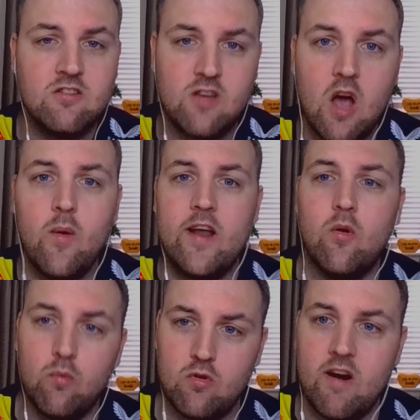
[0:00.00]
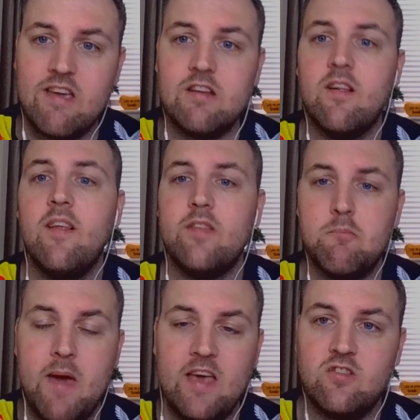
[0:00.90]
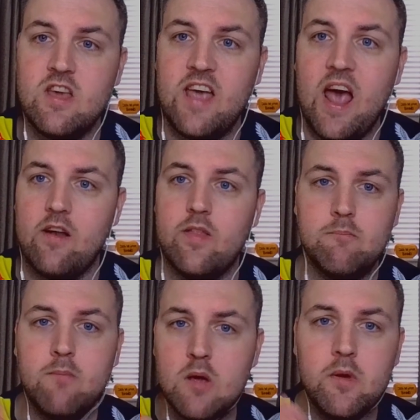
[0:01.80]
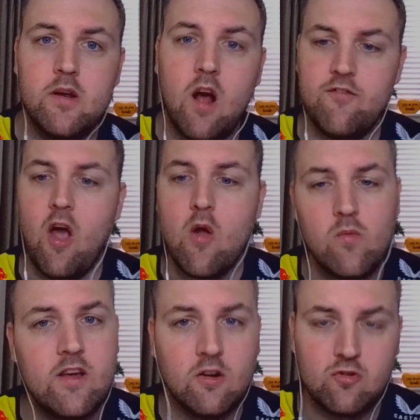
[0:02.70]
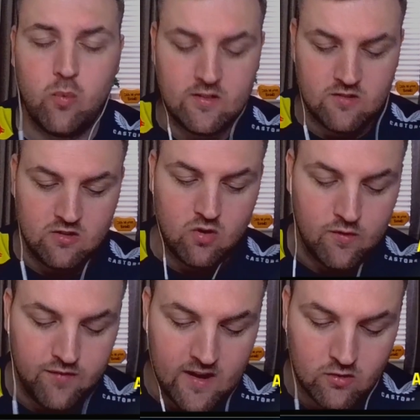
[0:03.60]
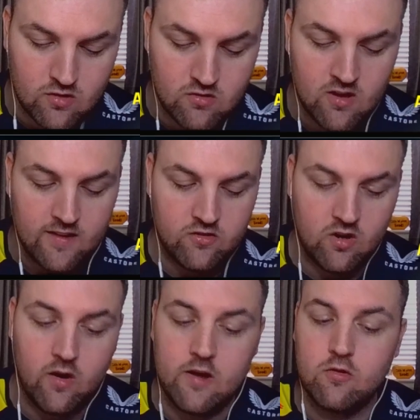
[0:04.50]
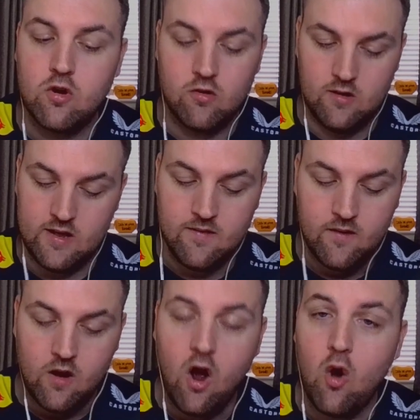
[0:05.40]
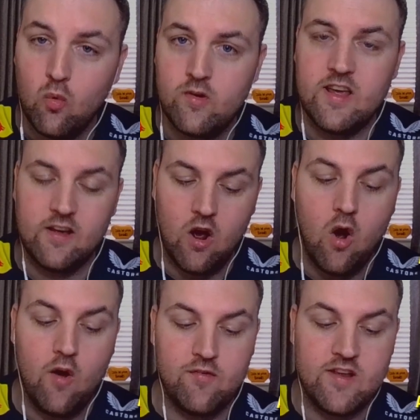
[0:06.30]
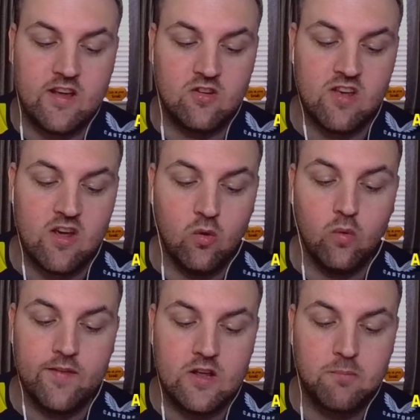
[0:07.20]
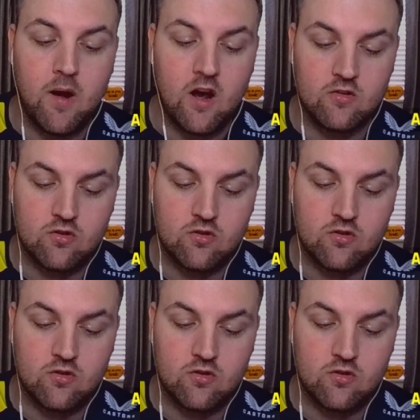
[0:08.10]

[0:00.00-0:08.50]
go and upgrade the best you can. At the moment, I've only got 22,000, so I am currently holding off. And you can see all these parts